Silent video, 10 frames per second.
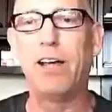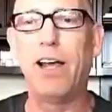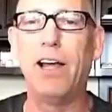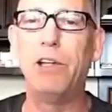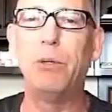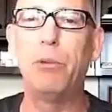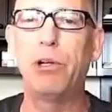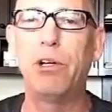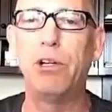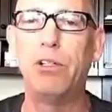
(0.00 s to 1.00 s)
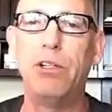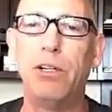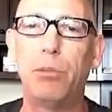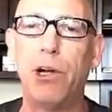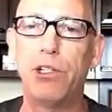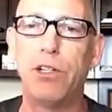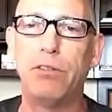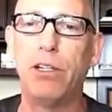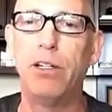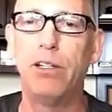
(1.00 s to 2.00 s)
I do a pretty good impression of,
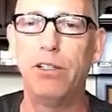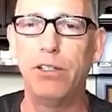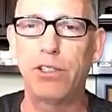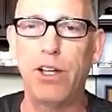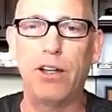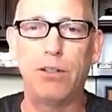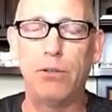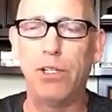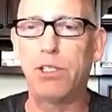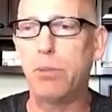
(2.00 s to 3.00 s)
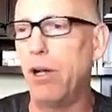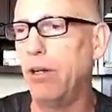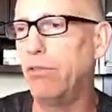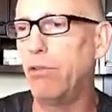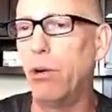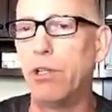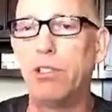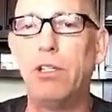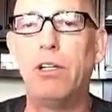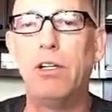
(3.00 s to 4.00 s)
Scott, why don't you come on in for us
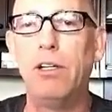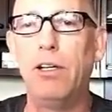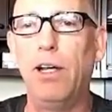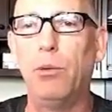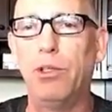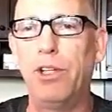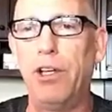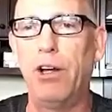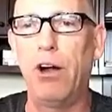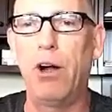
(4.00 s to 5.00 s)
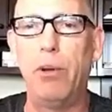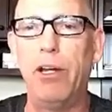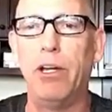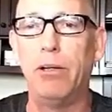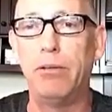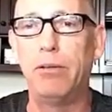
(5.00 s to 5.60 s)
and we'll tell you our opinion.